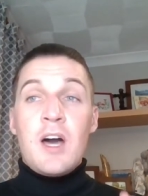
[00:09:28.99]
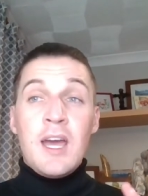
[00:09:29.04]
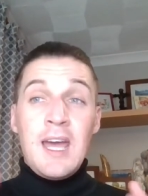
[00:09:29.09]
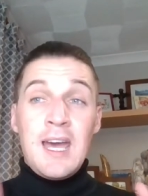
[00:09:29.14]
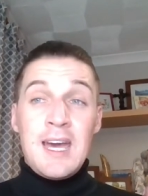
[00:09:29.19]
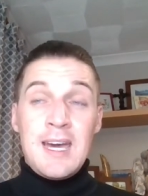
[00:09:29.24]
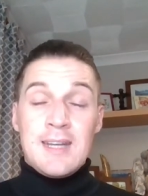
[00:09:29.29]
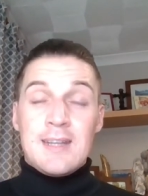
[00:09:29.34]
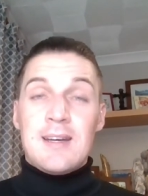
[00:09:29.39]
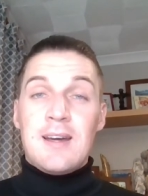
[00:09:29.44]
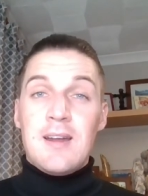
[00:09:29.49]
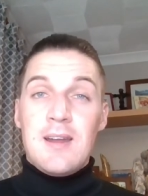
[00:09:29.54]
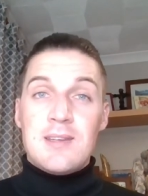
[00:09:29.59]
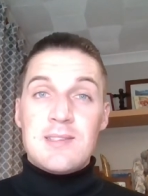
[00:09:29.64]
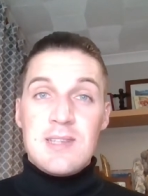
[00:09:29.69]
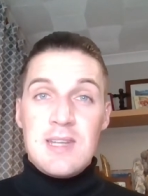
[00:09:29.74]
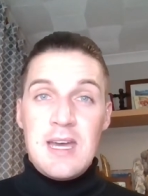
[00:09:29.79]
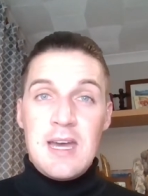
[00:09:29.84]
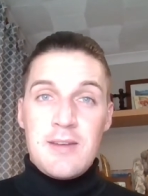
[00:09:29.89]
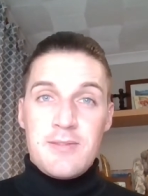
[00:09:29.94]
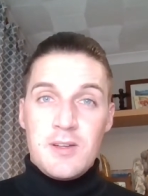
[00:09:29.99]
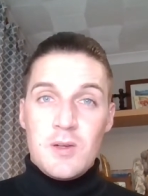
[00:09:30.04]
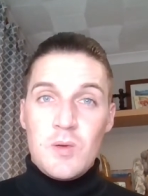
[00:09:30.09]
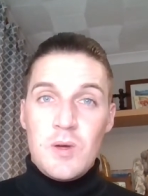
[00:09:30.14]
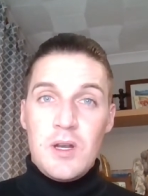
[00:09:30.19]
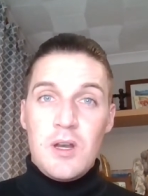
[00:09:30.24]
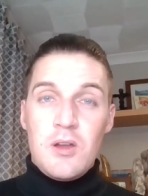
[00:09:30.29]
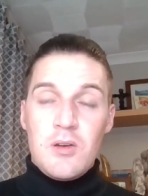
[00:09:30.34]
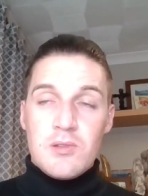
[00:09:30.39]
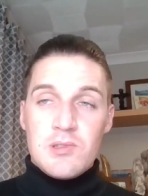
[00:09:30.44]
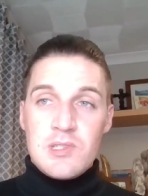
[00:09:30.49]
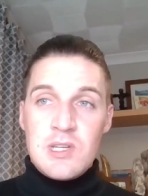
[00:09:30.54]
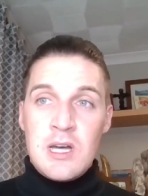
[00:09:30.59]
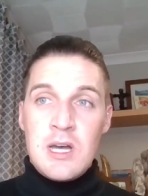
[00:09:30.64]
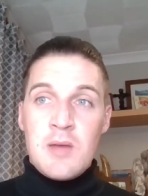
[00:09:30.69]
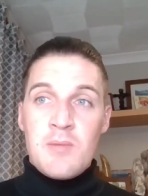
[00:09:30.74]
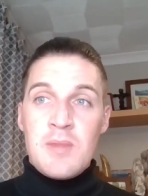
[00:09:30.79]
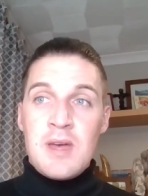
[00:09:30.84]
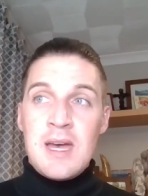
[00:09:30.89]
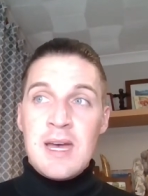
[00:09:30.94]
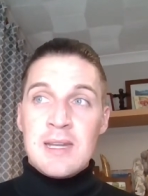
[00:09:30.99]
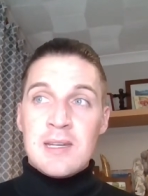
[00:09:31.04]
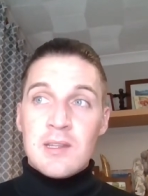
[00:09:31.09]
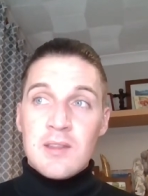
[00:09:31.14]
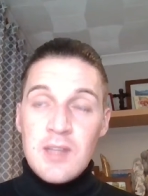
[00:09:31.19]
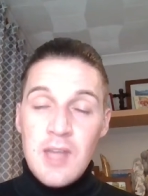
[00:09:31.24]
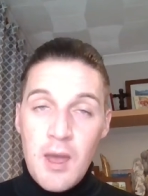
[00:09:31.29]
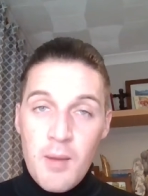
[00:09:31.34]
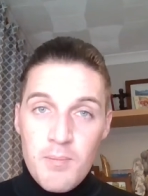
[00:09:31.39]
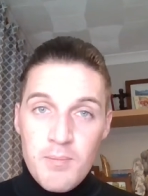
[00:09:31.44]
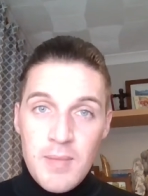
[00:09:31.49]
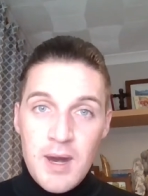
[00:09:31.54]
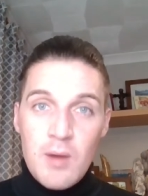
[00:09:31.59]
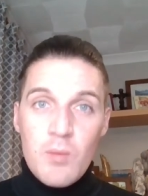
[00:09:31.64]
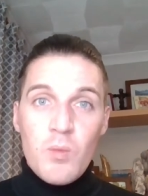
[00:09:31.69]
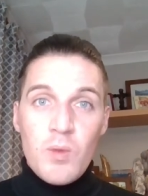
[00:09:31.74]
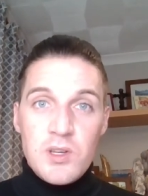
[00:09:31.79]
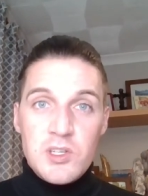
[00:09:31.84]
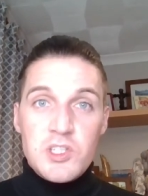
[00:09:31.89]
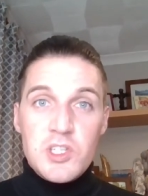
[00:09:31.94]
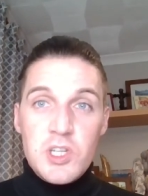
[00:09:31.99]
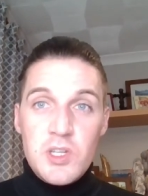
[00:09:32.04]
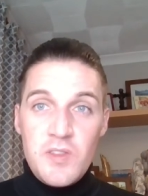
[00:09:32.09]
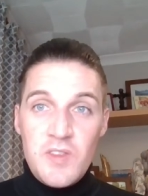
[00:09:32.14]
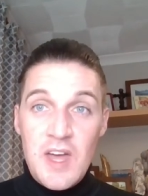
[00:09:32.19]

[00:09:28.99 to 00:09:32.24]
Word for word: I had highlighted hair for quite a long time, and the amount which